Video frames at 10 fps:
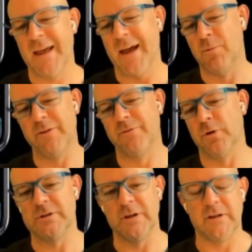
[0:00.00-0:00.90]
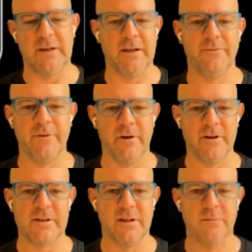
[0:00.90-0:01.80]
And we've looked at
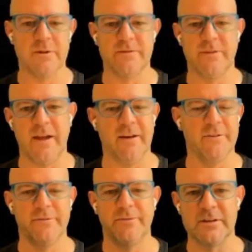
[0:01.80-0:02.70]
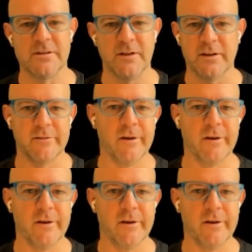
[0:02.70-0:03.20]
various elements of that, of things like,